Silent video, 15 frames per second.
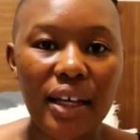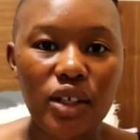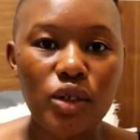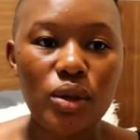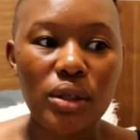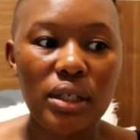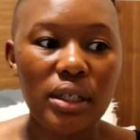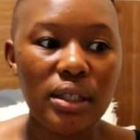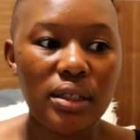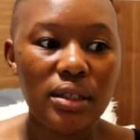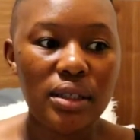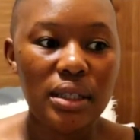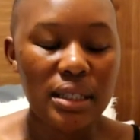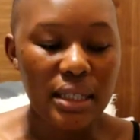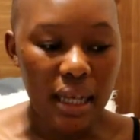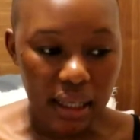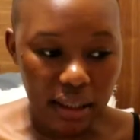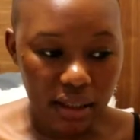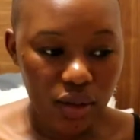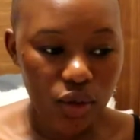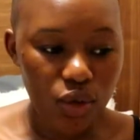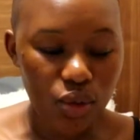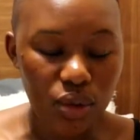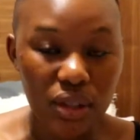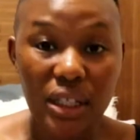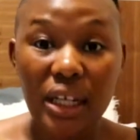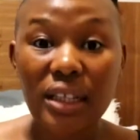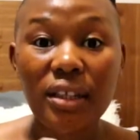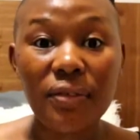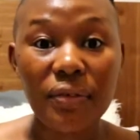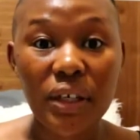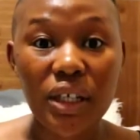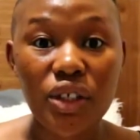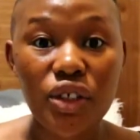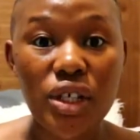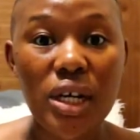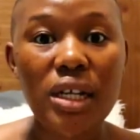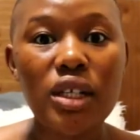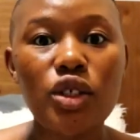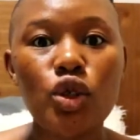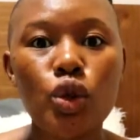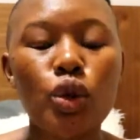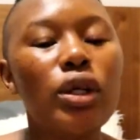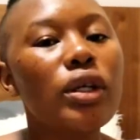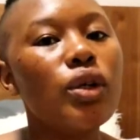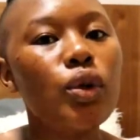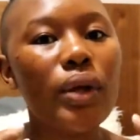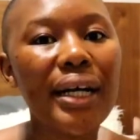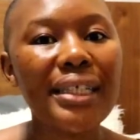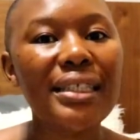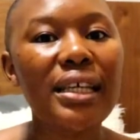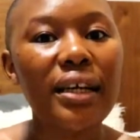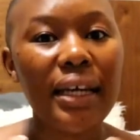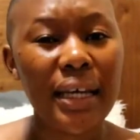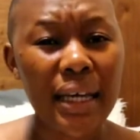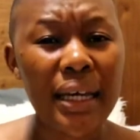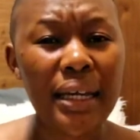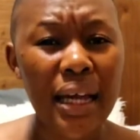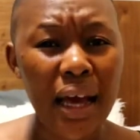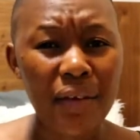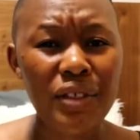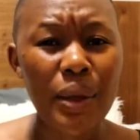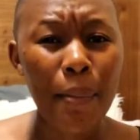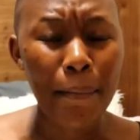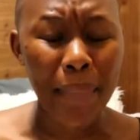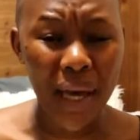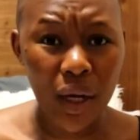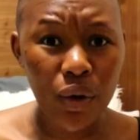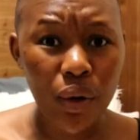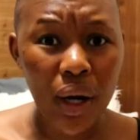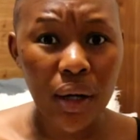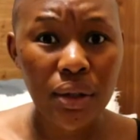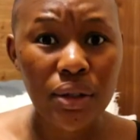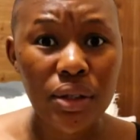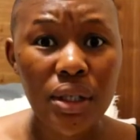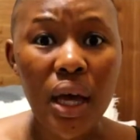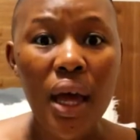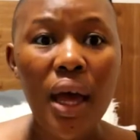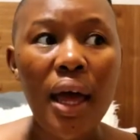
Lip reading: actually decided to start the vegan challenge so you guys can have some background